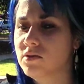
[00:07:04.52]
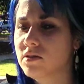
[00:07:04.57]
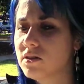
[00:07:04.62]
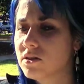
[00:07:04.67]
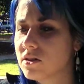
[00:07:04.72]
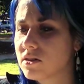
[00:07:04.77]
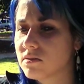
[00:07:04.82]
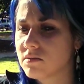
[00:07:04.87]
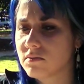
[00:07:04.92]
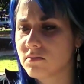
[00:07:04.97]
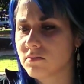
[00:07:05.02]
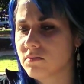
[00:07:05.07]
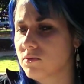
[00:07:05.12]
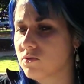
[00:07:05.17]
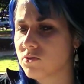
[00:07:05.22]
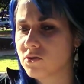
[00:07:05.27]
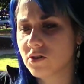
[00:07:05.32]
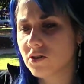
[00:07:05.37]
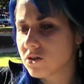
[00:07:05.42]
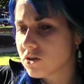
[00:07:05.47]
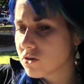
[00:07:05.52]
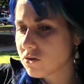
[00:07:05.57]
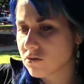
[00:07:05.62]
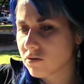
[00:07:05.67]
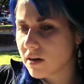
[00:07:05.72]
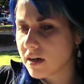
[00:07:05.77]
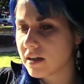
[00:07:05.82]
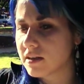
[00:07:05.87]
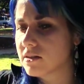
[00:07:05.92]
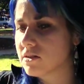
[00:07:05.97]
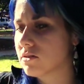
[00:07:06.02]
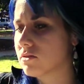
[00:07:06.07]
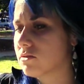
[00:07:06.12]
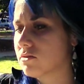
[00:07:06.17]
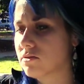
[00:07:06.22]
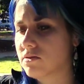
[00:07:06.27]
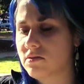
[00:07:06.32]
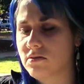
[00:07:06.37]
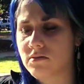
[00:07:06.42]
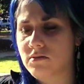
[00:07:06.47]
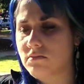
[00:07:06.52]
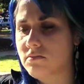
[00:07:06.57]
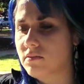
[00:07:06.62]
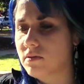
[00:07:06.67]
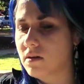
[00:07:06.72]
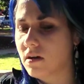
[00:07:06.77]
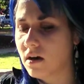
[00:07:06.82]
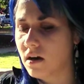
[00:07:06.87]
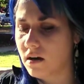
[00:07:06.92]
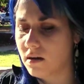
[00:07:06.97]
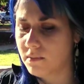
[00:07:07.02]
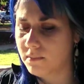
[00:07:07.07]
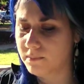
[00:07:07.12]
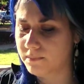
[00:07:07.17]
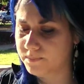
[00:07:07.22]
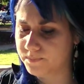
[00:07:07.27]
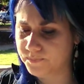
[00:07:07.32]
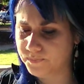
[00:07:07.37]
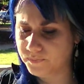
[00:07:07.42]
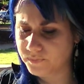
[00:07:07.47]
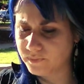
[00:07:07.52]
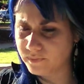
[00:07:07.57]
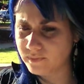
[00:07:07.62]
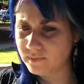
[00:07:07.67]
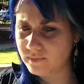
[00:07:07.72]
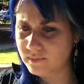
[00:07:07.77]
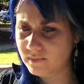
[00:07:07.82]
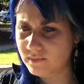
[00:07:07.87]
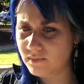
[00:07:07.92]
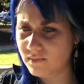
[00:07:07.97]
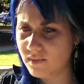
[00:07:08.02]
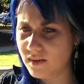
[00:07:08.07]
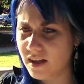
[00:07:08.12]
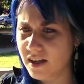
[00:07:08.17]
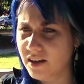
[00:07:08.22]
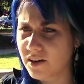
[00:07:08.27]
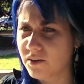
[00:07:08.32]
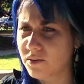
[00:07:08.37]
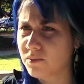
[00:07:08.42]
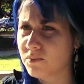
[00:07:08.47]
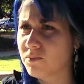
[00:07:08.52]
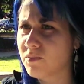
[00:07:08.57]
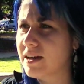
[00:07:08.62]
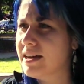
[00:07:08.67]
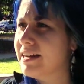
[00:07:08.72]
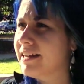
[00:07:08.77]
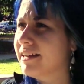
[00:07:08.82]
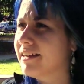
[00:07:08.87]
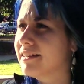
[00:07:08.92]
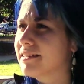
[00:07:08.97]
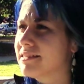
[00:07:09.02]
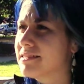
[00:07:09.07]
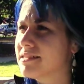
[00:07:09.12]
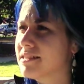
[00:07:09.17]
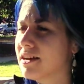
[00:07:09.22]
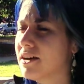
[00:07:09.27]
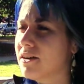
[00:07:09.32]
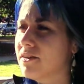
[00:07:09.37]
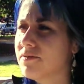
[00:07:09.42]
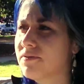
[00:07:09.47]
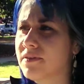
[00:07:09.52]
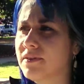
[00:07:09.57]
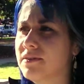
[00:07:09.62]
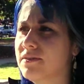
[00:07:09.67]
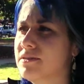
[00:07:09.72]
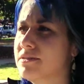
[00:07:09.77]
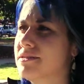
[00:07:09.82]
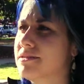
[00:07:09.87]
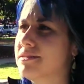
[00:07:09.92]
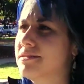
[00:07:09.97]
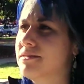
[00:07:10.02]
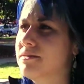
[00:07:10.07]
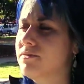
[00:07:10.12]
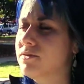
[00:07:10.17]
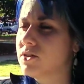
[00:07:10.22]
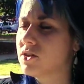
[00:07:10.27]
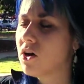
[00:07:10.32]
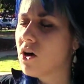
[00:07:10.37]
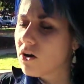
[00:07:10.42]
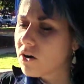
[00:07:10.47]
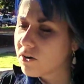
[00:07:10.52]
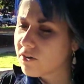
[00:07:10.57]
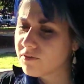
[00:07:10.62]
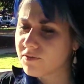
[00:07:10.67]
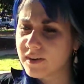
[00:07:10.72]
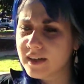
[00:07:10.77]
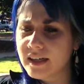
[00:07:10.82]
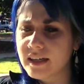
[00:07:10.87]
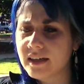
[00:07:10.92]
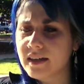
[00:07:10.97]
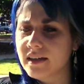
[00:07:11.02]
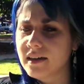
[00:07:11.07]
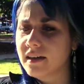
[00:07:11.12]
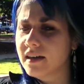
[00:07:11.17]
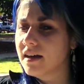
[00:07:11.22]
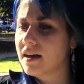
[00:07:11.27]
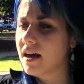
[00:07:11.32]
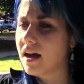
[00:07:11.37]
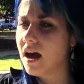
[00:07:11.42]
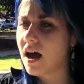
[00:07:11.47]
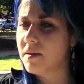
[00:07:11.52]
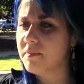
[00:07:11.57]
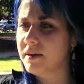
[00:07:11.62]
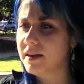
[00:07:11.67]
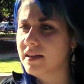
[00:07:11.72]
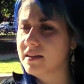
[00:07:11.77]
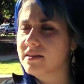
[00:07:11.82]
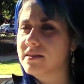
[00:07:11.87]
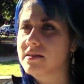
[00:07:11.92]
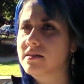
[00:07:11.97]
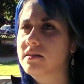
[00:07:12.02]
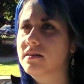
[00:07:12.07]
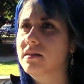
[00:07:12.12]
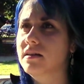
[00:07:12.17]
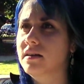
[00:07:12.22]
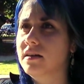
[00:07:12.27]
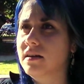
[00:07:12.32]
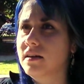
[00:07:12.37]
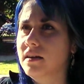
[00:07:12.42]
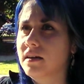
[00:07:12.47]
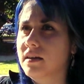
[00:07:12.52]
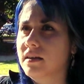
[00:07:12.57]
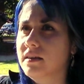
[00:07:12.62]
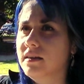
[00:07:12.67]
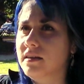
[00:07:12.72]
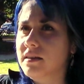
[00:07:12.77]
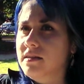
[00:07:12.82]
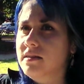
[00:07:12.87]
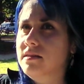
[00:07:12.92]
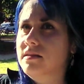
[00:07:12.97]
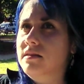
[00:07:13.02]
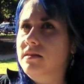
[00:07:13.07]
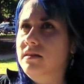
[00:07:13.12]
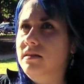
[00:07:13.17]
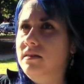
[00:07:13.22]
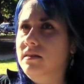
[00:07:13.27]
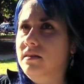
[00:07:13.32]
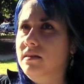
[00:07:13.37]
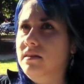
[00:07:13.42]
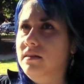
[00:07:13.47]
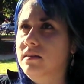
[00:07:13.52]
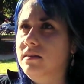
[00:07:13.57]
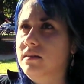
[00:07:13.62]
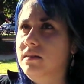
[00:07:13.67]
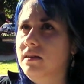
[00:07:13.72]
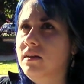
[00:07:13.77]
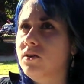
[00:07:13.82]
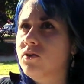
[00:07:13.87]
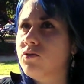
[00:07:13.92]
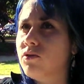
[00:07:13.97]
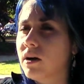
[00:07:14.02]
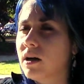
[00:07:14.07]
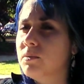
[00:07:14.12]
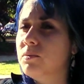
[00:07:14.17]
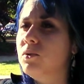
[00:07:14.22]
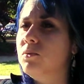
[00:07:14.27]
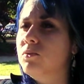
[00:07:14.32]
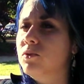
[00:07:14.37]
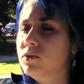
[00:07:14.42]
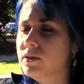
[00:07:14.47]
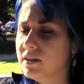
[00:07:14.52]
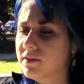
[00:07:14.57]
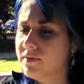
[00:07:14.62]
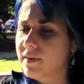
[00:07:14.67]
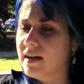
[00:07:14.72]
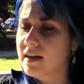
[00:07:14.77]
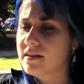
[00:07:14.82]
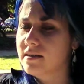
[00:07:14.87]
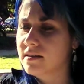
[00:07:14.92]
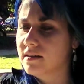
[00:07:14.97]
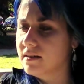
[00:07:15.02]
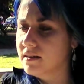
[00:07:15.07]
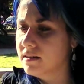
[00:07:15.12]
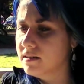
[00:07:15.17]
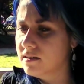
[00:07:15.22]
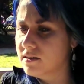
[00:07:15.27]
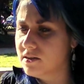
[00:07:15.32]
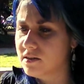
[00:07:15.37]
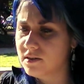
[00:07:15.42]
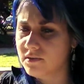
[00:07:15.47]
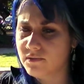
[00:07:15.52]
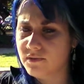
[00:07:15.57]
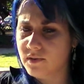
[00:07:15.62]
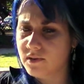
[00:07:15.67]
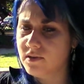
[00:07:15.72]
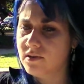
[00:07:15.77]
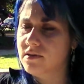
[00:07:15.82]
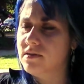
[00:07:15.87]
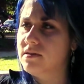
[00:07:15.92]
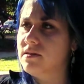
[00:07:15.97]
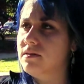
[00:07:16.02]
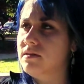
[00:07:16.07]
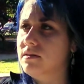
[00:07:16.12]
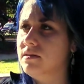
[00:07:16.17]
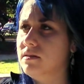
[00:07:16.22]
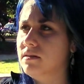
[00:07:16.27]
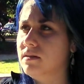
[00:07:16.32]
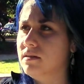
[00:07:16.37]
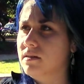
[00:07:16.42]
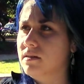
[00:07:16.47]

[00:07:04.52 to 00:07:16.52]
music- musician threads there's um, you know reading stuff there's photography i mean it's this incredible, multifaceted, diverse